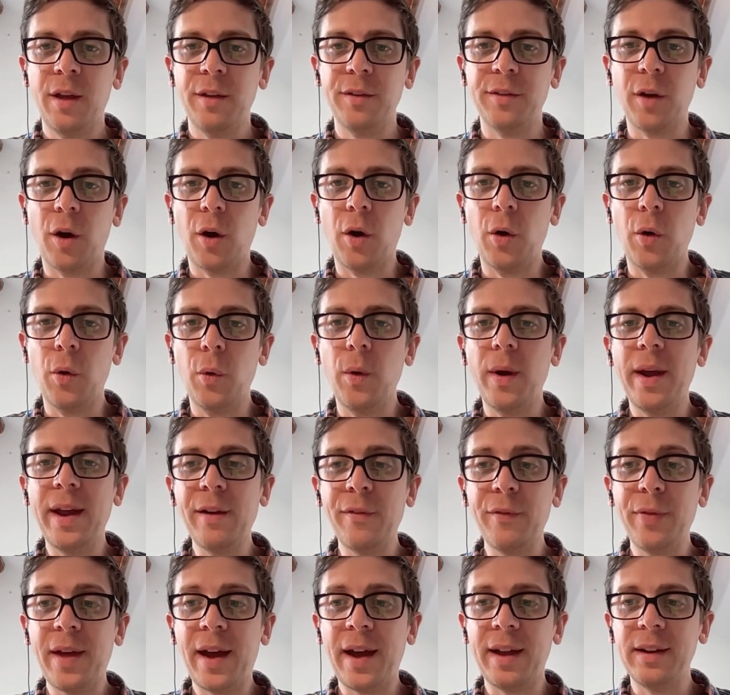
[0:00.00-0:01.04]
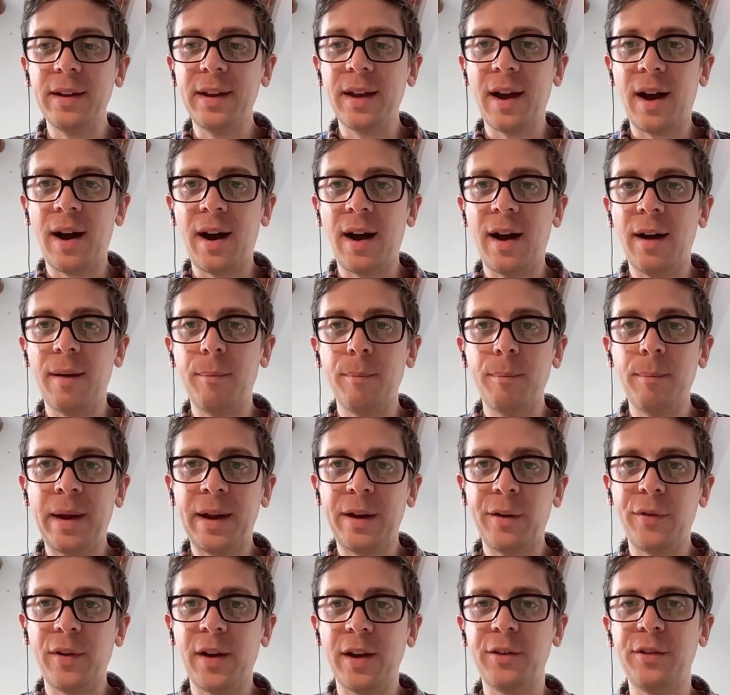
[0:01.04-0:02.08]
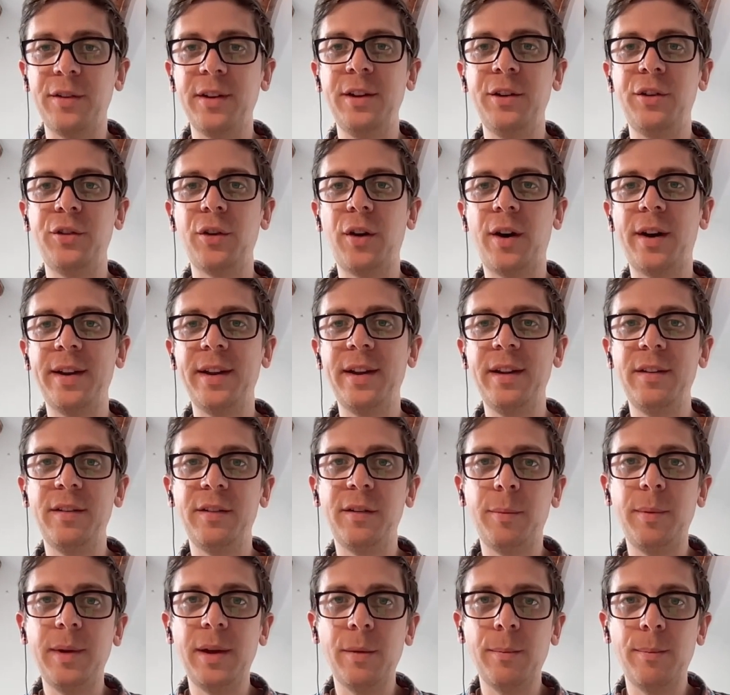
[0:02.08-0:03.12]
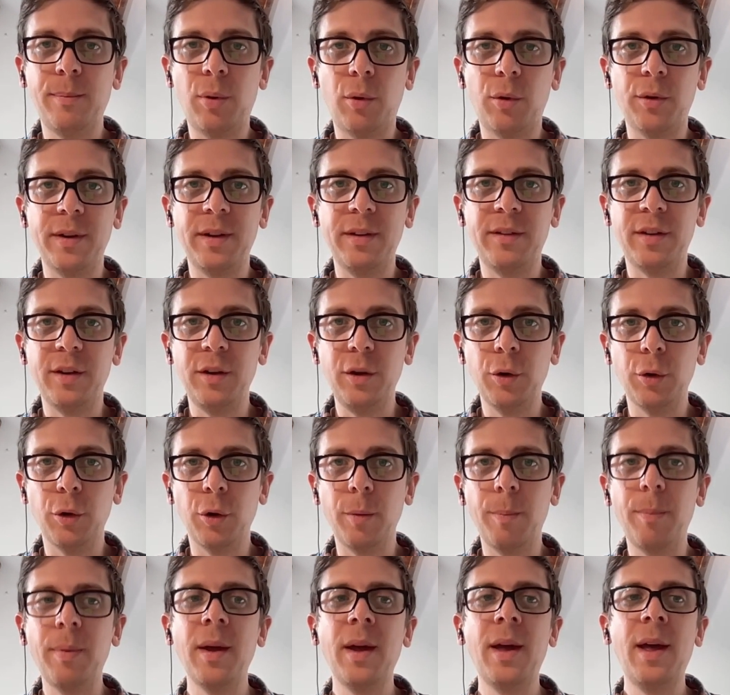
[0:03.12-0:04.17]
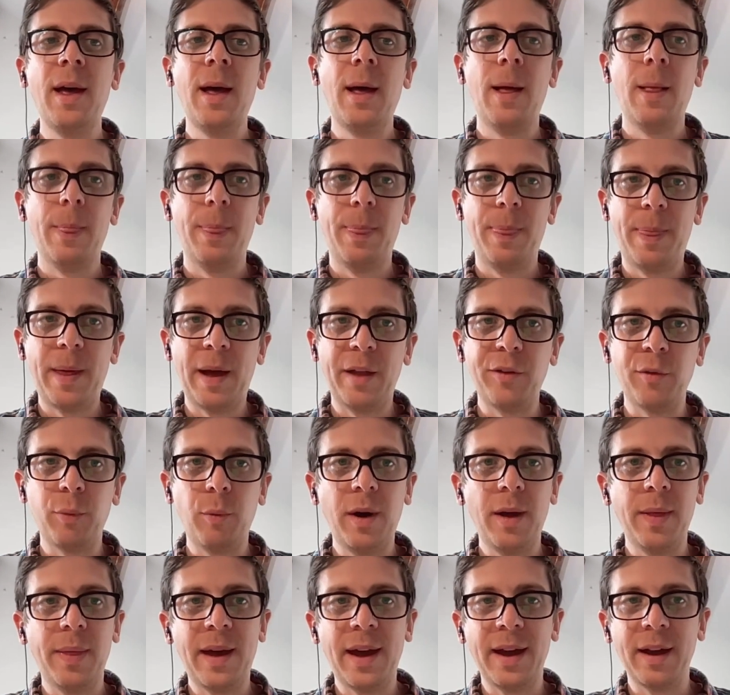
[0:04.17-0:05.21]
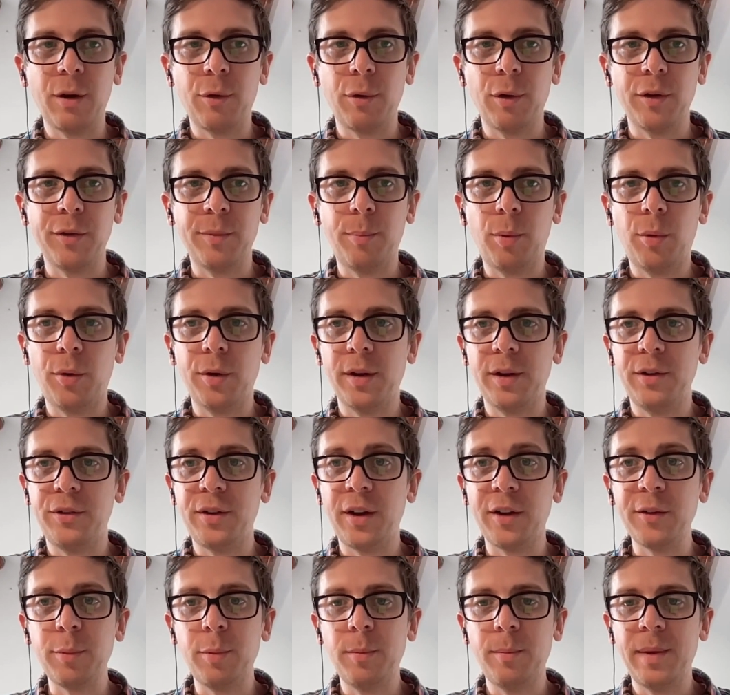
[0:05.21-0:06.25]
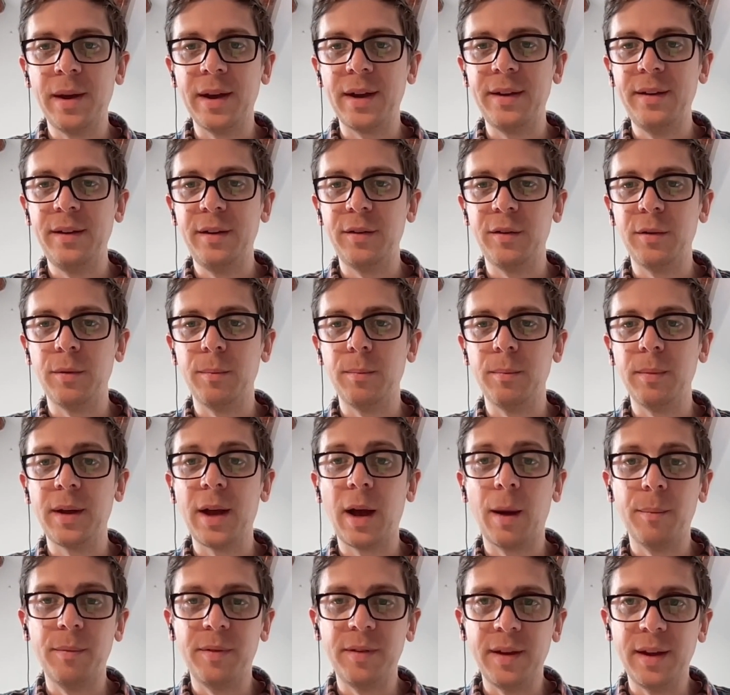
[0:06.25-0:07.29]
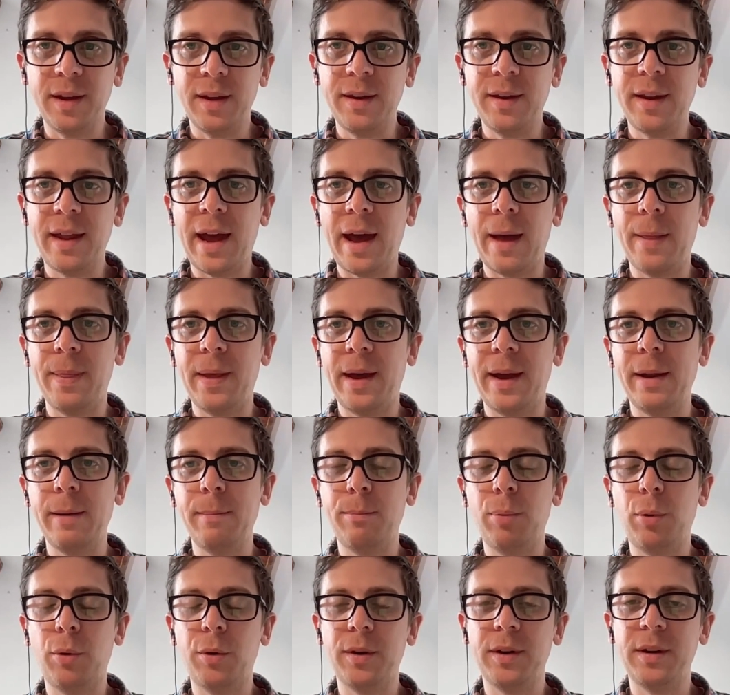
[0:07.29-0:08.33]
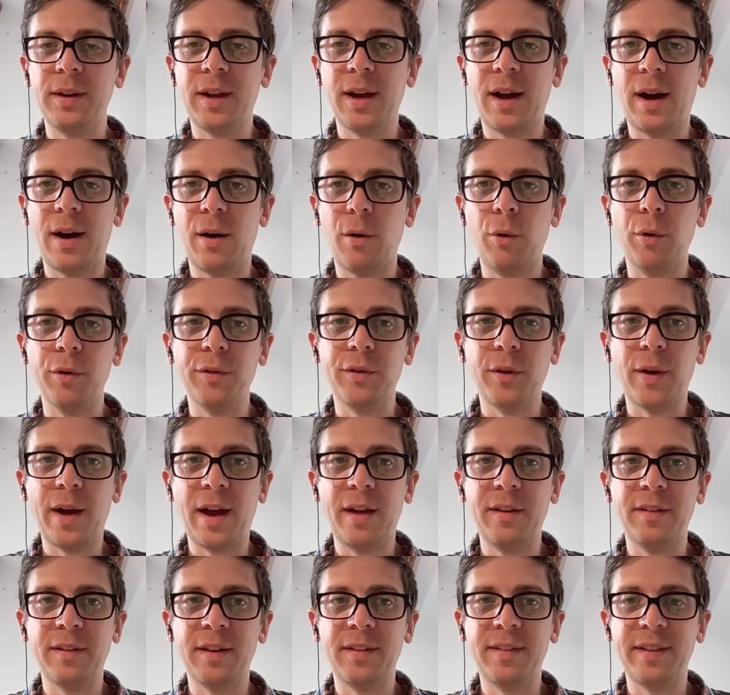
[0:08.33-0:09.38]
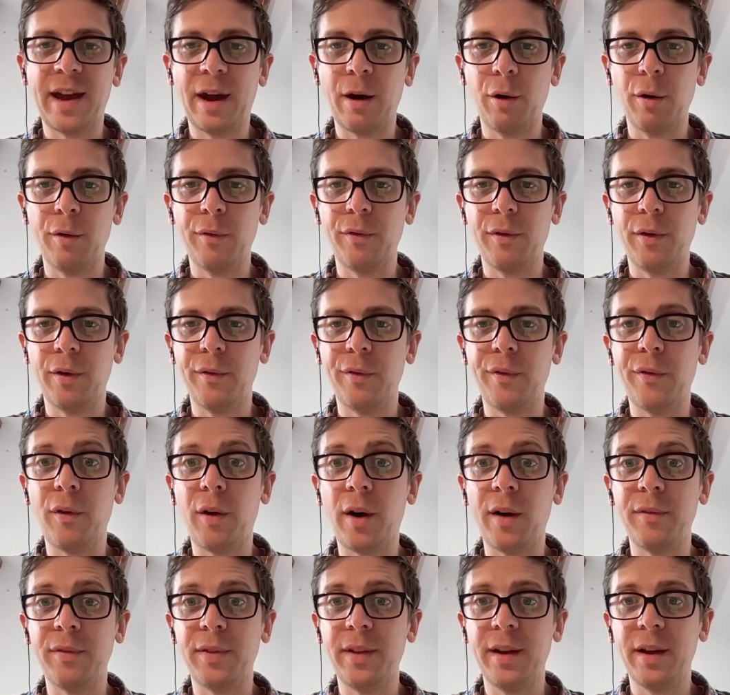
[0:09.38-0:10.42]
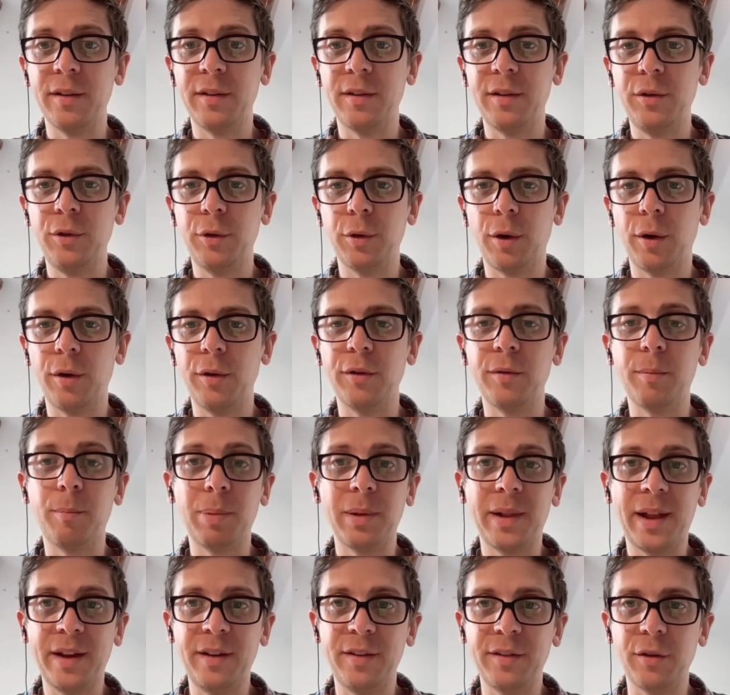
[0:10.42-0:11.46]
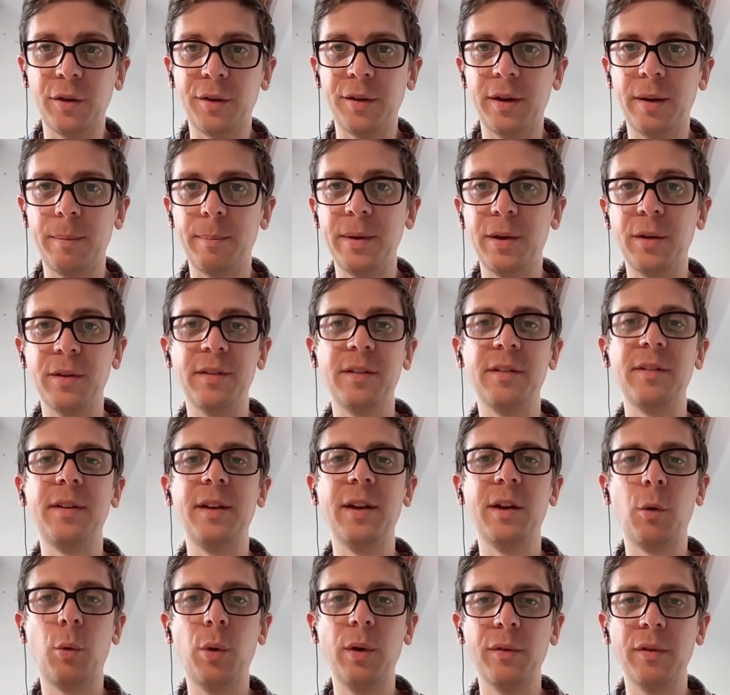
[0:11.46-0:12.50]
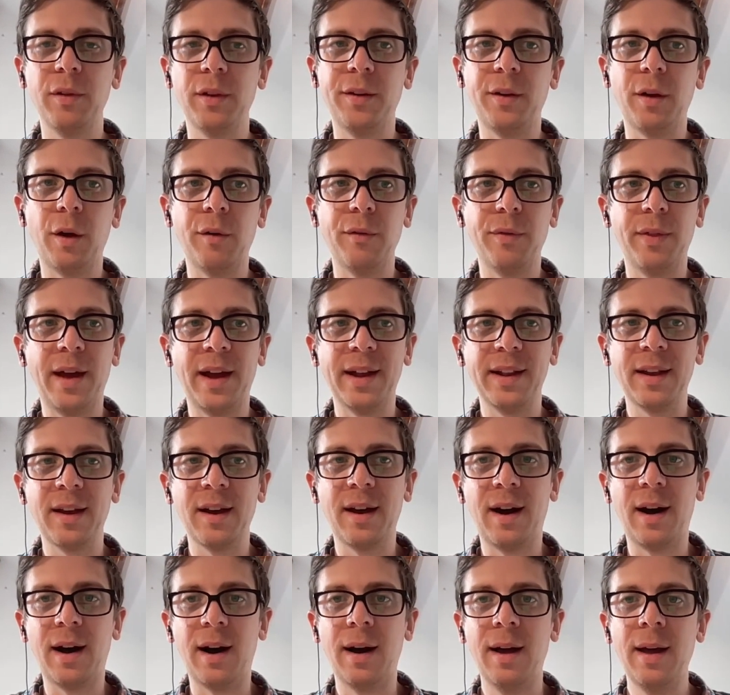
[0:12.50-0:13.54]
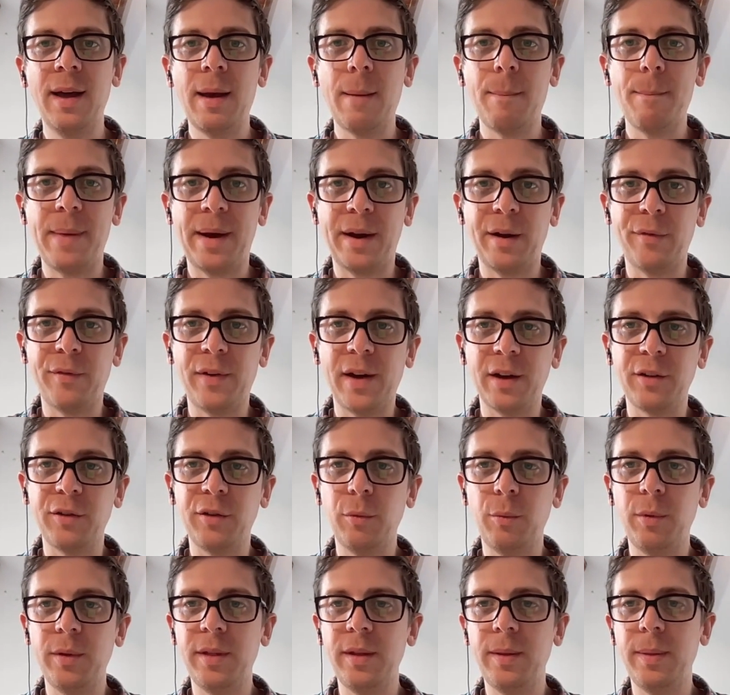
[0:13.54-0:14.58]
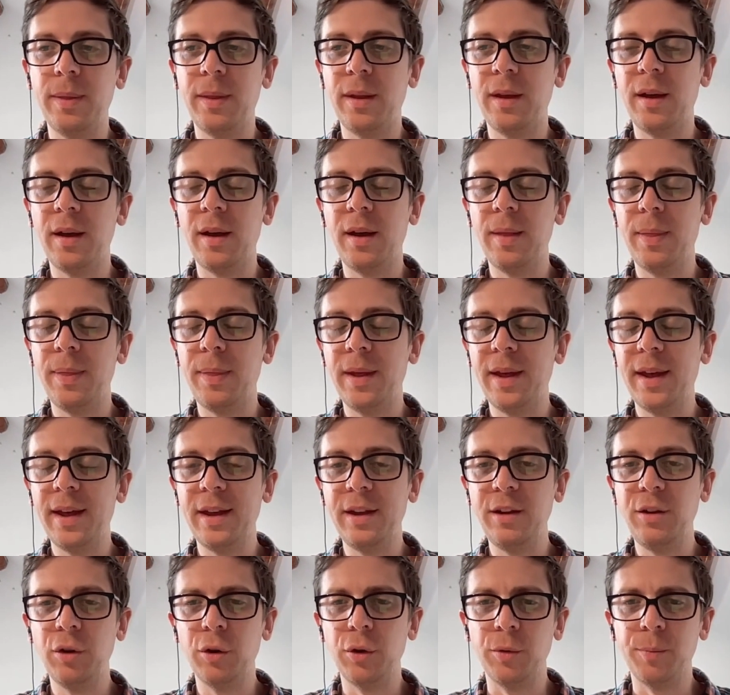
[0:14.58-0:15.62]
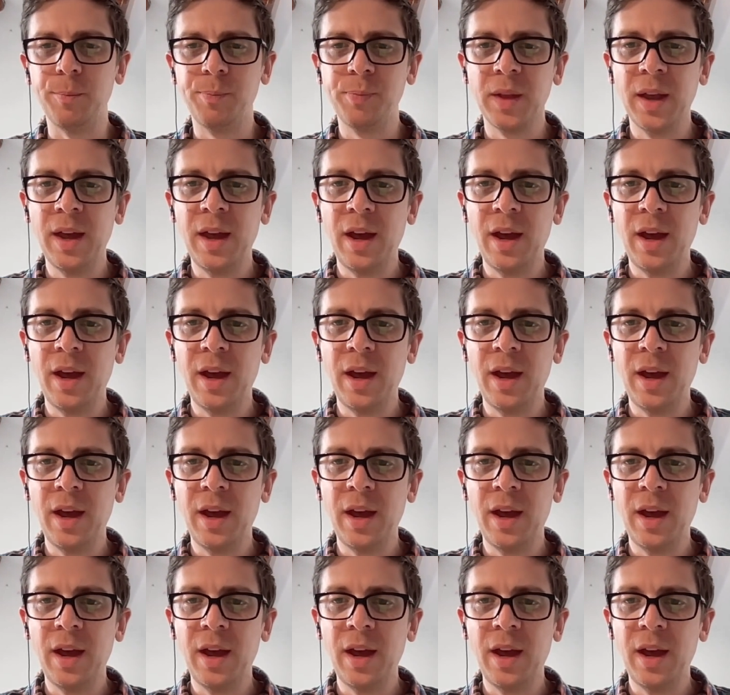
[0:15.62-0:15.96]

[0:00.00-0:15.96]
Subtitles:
So if that car manufactured in China is to be imported into Europe, that's where that cross-border adjustment mechanism comes in, and that imported car also has a tariff of €5,000 placed on it because it's the equivalent of that car manufactured within the EU.